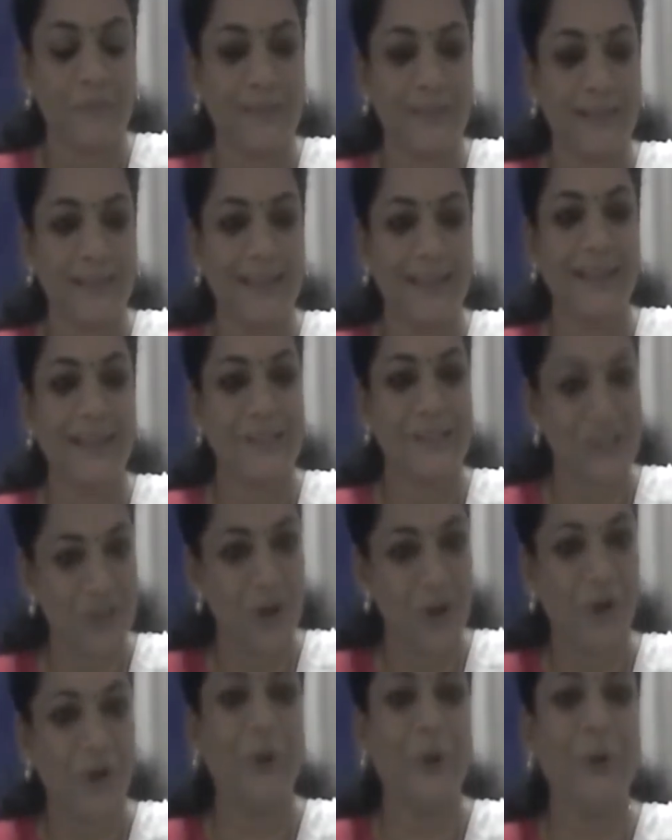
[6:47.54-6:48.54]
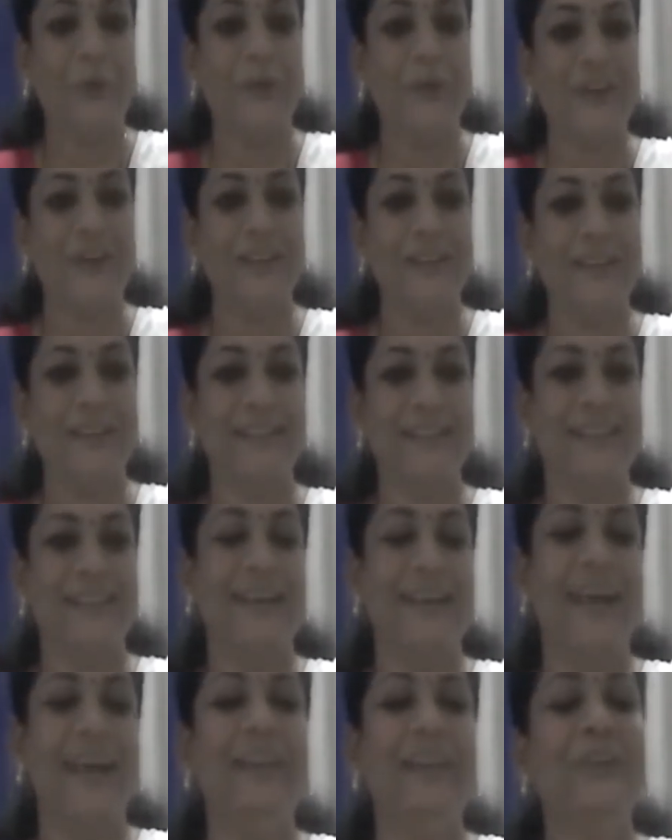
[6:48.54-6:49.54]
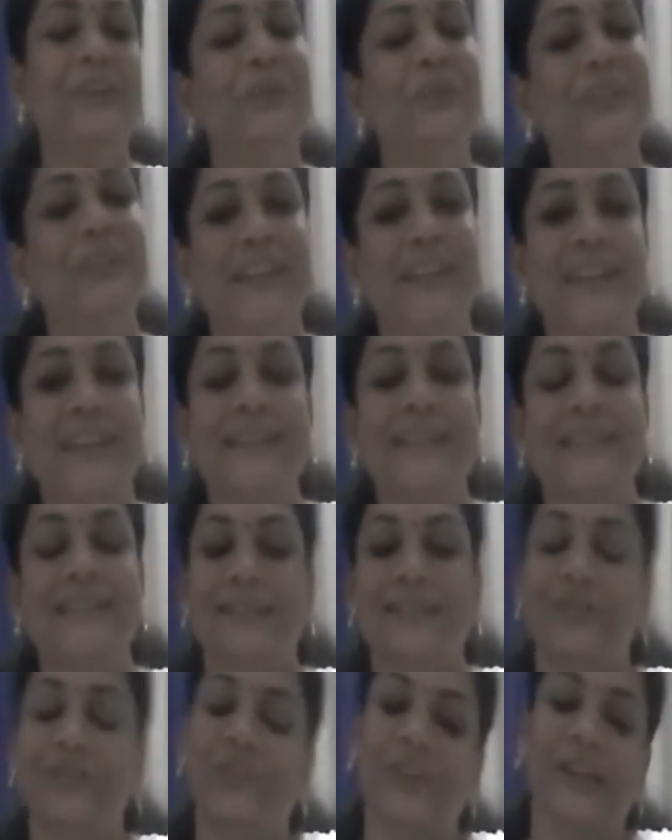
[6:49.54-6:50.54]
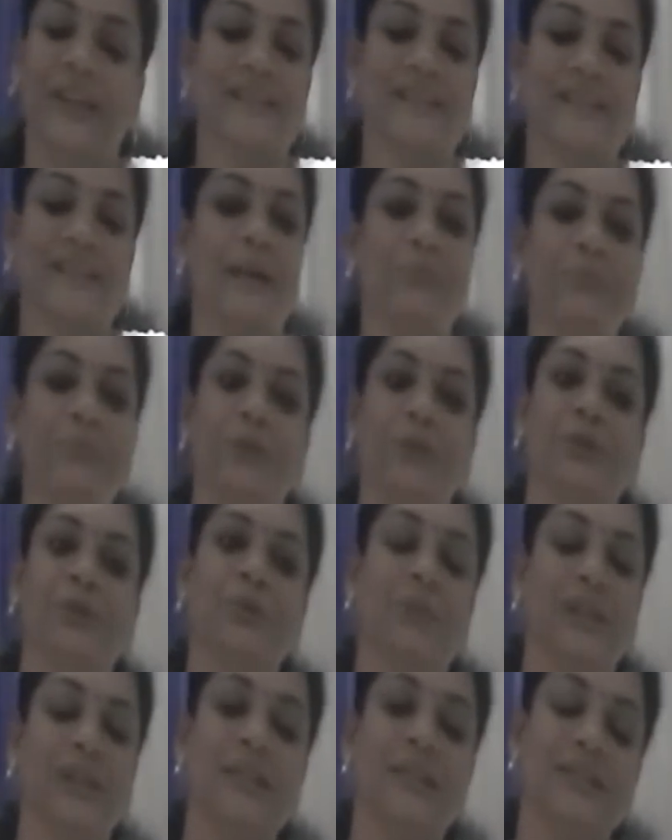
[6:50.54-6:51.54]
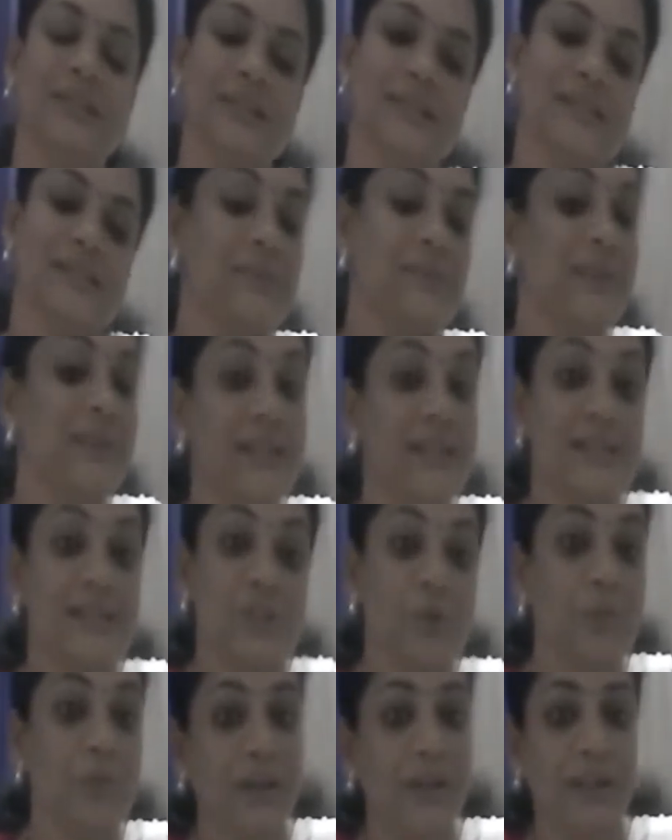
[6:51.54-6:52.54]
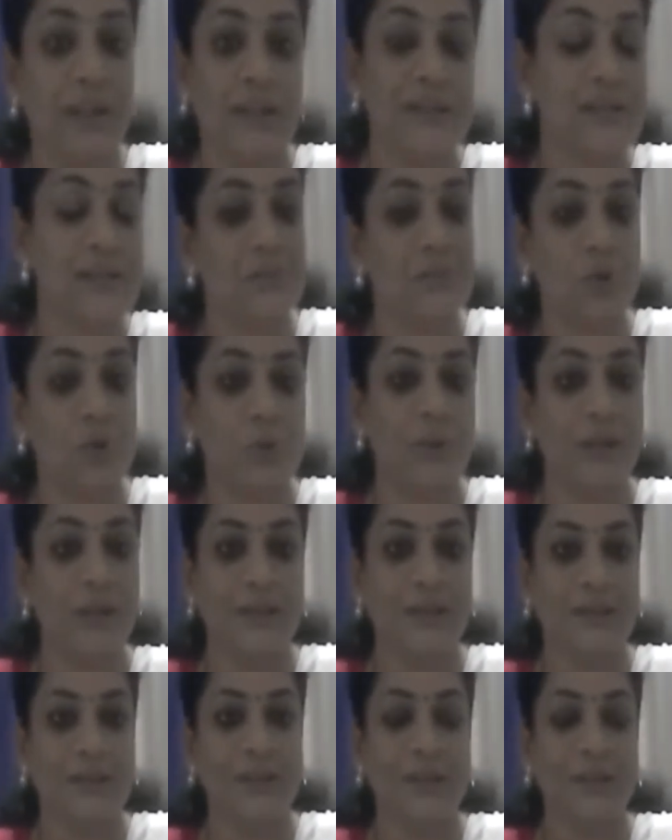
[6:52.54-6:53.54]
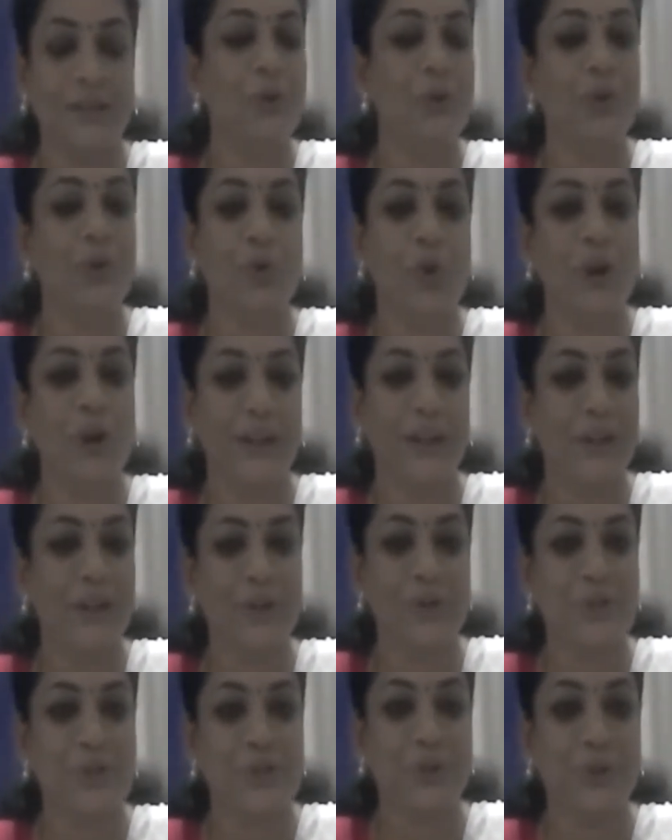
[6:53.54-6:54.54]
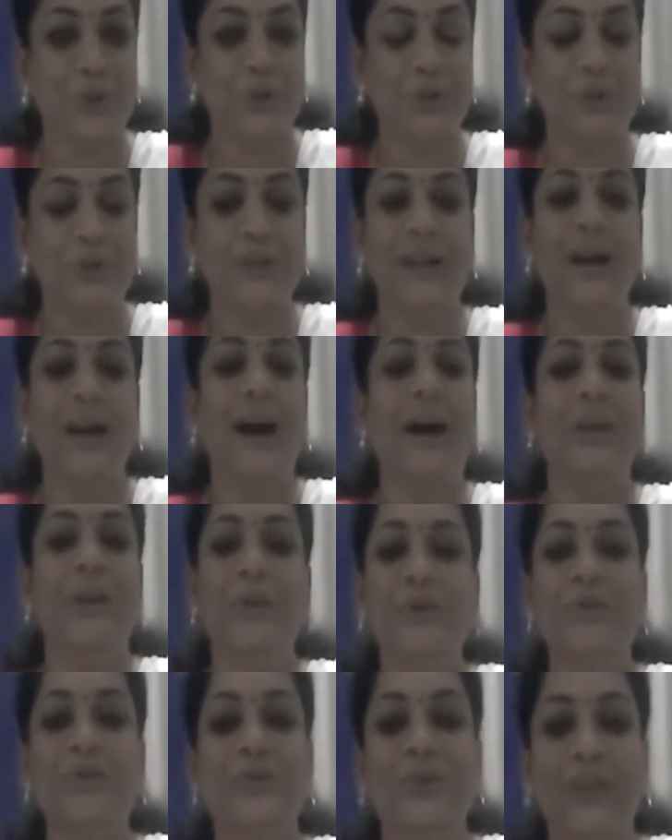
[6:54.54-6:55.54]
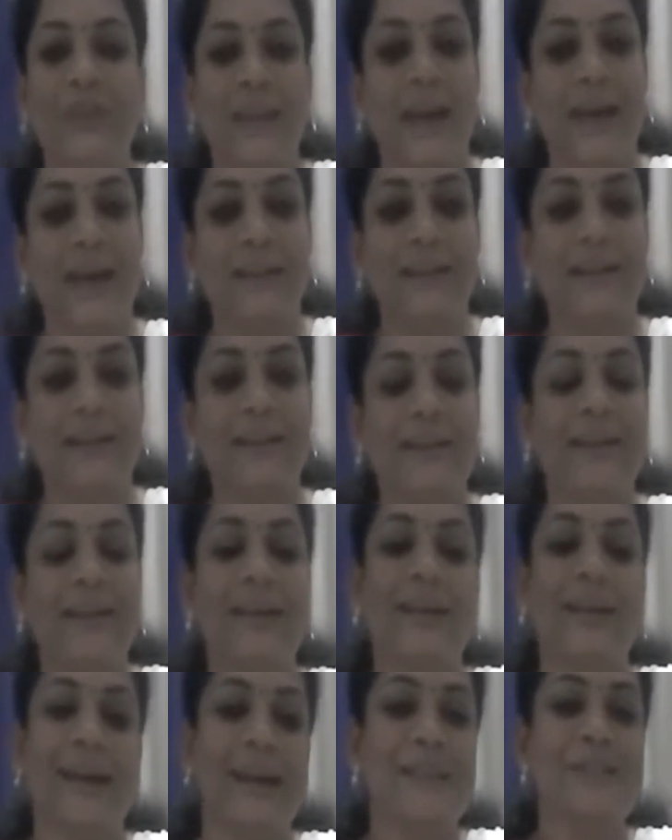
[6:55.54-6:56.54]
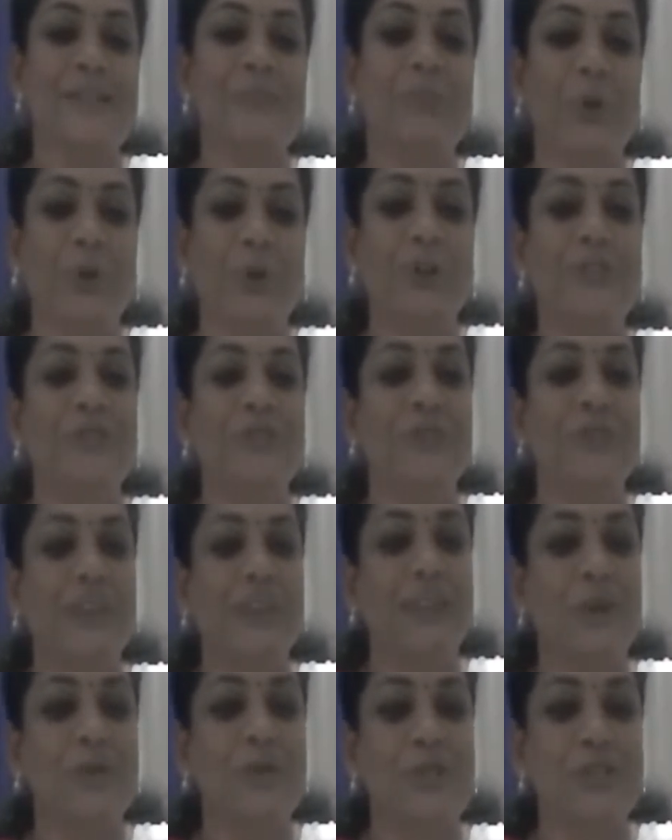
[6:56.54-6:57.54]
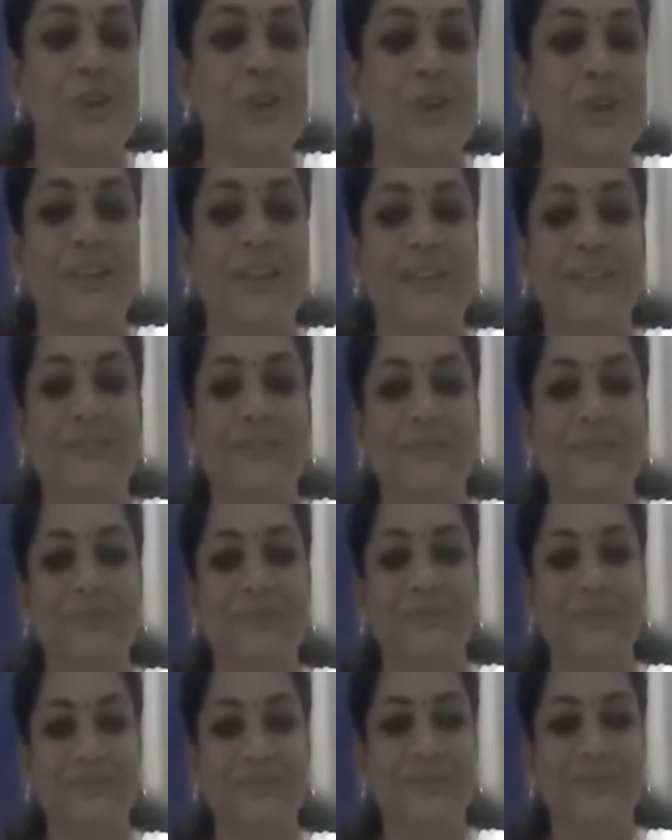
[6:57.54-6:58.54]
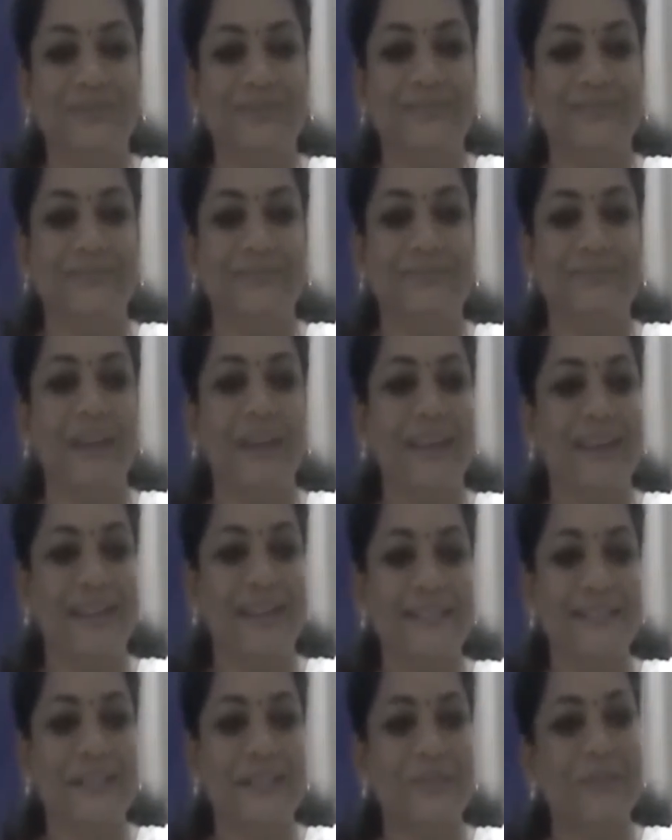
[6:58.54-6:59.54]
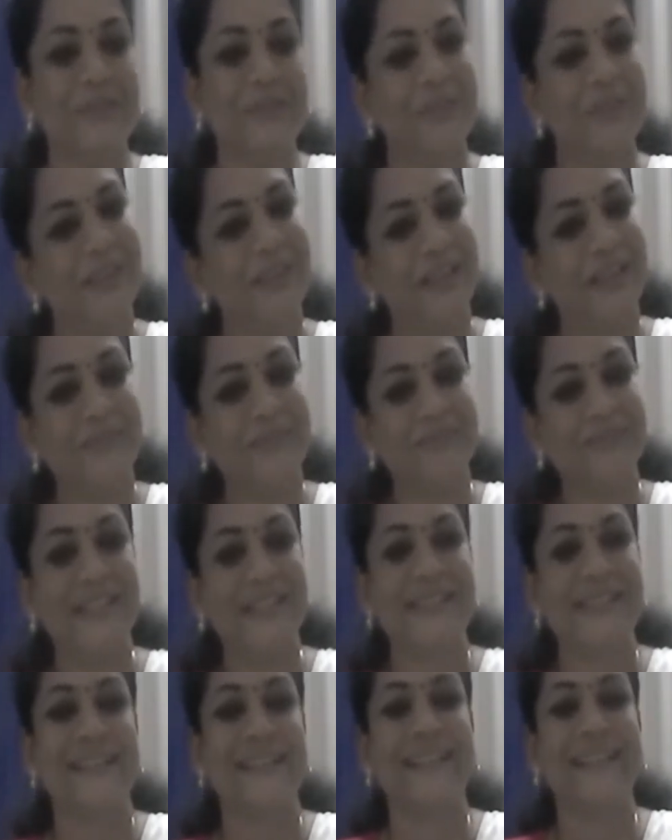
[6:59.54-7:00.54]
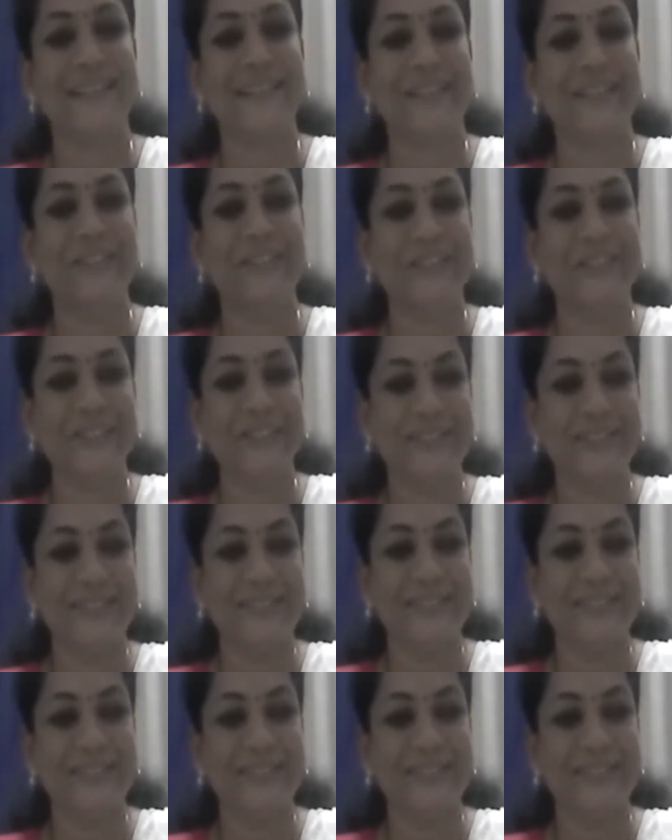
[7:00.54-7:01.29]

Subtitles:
Then it's not over. And to teach, for example, to teach civil disobedience movement, you know what I used to do? I used to carry rice porridge without salt. My concept will become much clearer, you know.